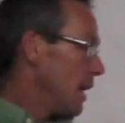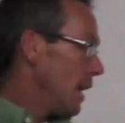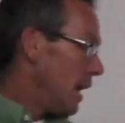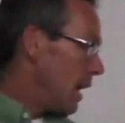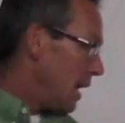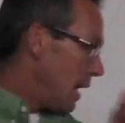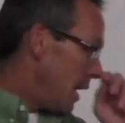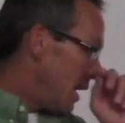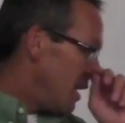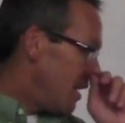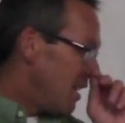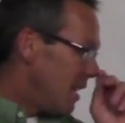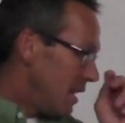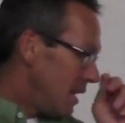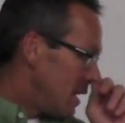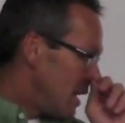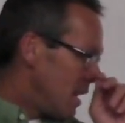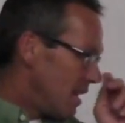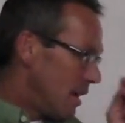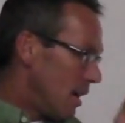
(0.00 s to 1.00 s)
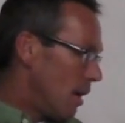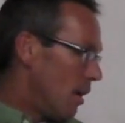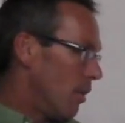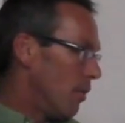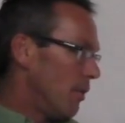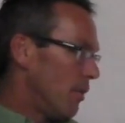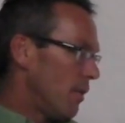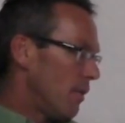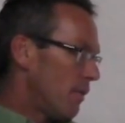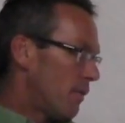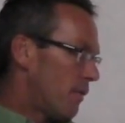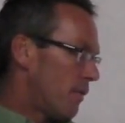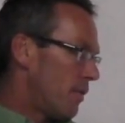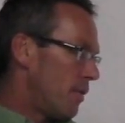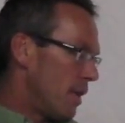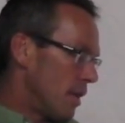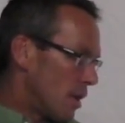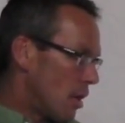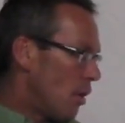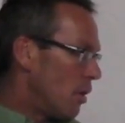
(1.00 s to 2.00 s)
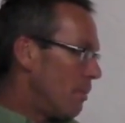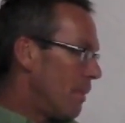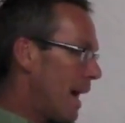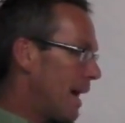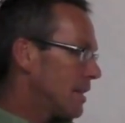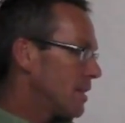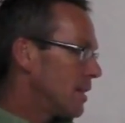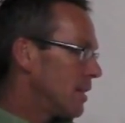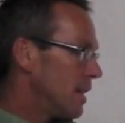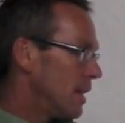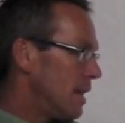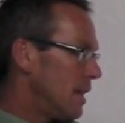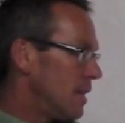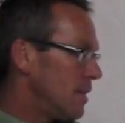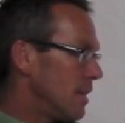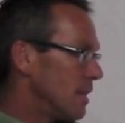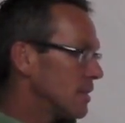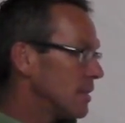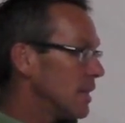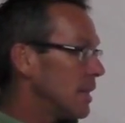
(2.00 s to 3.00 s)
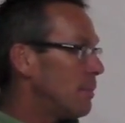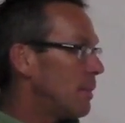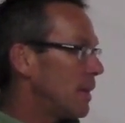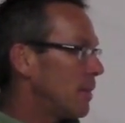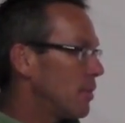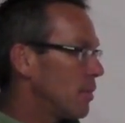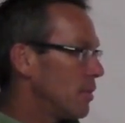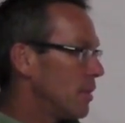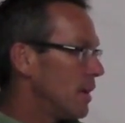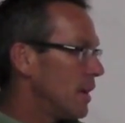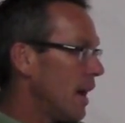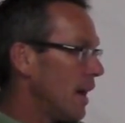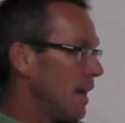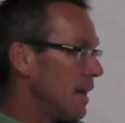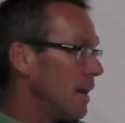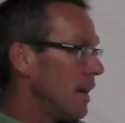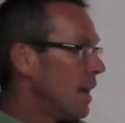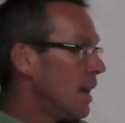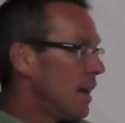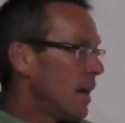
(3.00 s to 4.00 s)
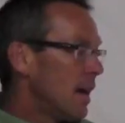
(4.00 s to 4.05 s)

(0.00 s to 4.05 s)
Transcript: And, you know, going back to the, the sleeping through the night.